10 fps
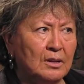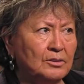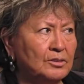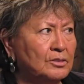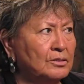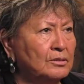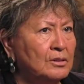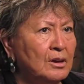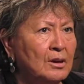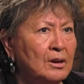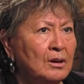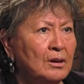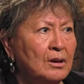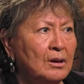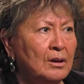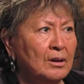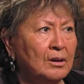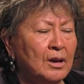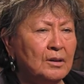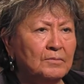Montana just
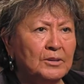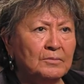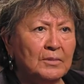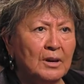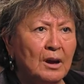came to me.